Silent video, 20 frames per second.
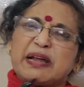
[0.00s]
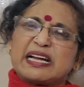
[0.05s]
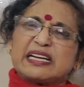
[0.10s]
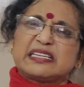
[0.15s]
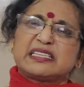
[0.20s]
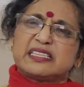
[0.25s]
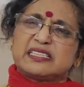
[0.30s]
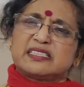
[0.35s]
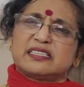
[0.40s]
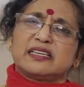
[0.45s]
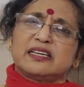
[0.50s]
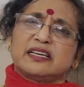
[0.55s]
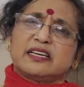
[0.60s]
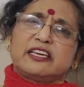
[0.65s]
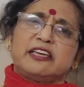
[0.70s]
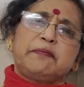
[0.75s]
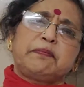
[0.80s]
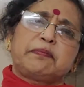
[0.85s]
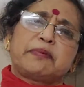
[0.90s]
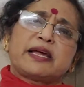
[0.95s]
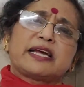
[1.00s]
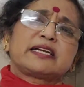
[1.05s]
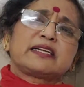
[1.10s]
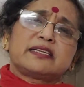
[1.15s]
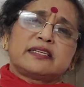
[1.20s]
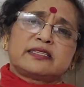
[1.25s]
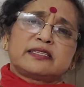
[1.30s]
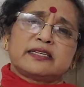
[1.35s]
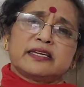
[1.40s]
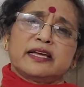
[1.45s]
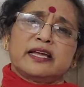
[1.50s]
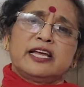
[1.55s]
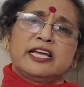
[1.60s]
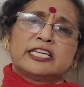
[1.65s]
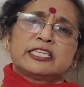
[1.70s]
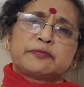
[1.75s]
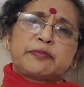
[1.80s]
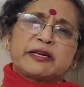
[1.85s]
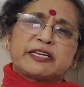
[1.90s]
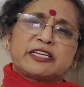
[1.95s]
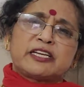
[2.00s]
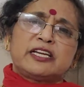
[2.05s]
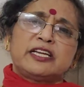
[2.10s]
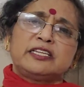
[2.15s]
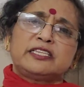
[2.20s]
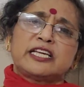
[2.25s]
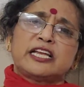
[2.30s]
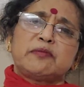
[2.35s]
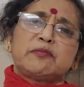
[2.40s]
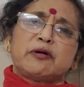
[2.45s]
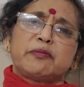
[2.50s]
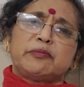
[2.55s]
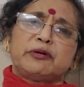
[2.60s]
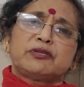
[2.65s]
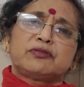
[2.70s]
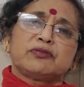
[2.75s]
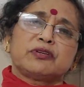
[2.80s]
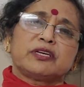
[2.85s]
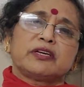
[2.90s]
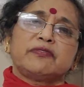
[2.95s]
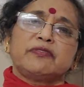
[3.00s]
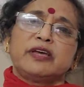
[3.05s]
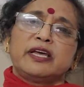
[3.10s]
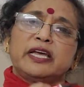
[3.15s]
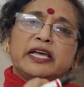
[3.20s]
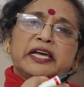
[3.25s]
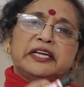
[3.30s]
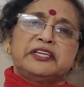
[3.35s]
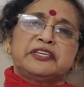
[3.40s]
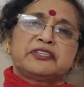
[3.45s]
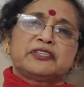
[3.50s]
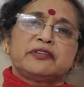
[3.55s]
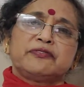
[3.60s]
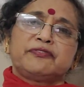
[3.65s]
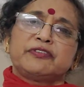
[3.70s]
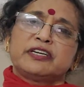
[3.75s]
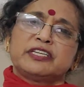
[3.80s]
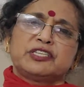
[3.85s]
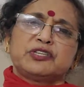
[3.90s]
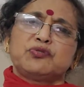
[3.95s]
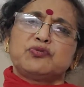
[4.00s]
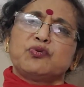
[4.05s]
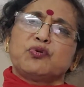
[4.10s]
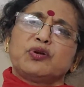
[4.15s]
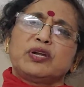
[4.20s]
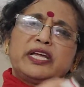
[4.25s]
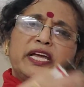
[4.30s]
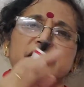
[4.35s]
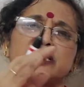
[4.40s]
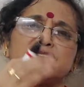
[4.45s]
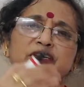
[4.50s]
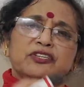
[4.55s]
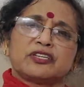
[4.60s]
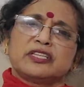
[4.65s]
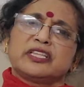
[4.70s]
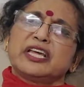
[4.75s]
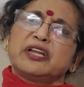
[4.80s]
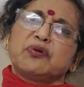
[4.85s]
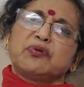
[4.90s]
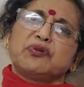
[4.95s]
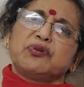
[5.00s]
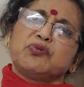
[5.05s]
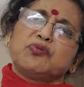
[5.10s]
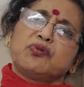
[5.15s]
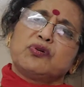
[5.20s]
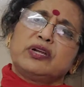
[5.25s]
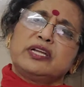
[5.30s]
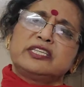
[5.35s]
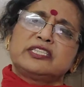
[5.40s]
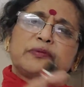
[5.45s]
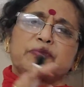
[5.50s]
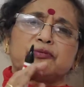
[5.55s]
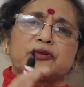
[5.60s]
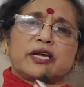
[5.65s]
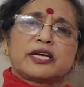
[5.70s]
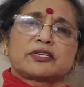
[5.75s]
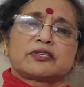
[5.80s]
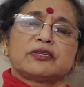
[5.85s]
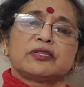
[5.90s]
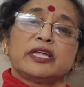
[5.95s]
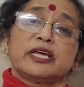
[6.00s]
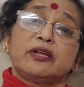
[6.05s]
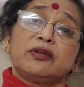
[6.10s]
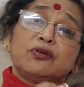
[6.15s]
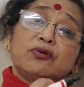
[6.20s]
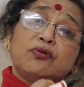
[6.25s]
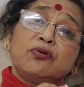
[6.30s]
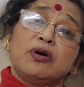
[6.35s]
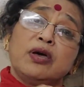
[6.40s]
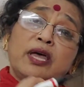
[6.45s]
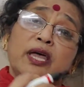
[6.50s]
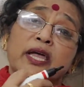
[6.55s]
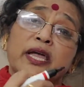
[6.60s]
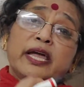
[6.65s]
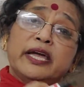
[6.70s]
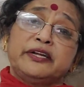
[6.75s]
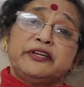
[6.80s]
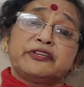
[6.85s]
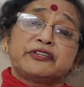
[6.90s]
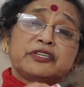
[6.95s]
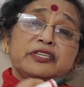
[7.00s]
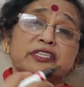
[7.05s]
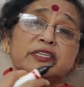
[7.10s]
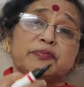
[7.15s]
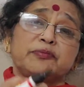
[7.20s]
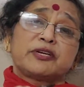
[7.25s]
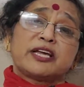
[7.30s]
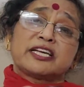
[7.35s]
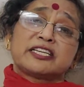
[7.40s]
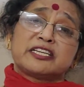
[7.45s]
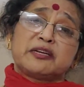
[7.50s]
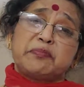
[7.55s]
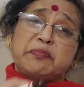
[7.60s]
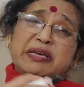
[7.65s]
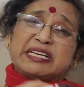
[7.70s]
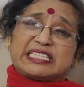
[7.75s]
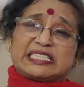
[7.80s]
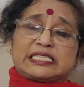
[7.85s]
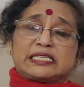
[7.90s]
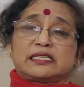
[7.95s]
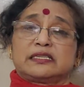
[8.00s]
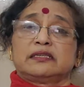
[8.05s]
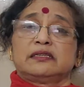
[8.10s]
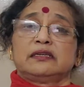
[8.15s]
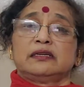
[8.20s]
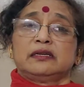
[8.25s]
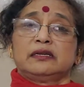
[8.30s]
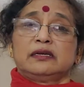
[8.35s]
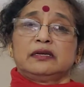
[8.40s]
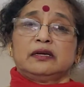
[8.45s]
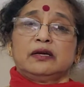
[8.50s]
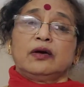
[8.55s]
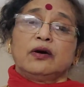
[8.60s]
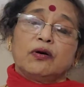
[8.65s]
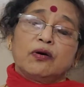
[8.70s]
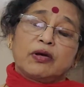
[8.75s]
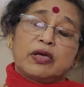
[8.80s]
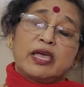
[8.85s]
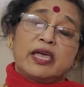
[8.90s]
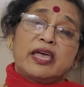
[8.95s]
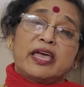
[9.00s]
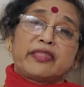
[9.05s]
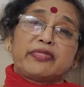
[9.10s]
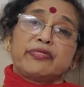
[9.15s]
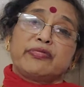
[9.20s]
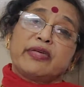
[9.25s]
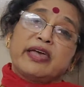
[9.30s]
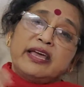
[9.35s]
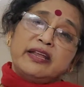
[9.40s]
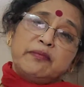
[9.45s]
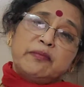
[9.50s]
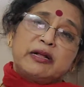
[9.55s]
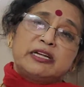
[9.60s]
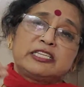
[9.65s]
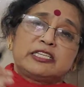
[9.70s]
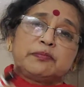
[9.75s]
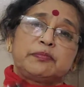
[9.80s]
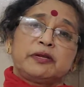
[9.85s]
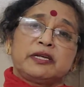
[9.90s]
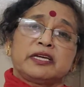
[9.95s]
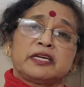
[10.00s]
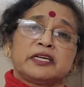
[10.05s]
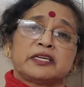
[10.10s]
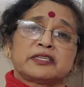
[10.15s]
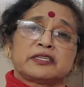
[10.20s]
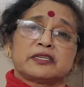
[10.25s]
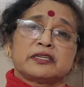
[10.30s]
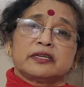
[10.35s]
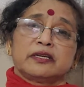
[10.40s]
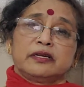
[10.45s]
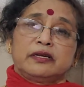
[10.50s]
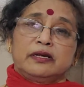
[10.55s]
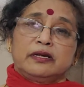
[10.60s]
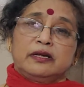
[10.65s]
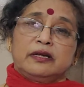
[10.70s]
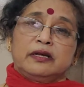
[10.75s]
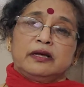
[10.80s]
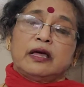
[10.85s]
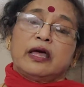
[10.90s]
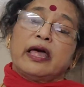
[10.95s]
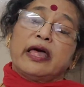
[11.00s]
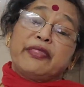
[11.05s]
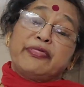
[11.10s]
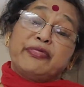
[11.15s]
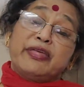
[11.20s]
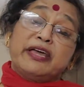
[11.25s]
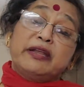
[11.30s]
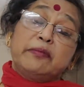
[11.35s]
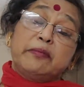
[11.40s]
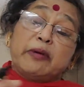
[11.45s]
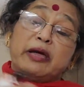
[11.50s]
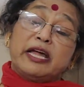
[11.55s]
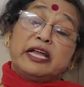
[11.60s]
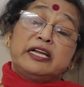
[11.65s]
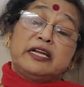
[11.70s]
practicing, especially tell mommy to give addition. First do only addition, then do only subtraction, then do addition, subtraction mixed. Okay, and then multiplication. And then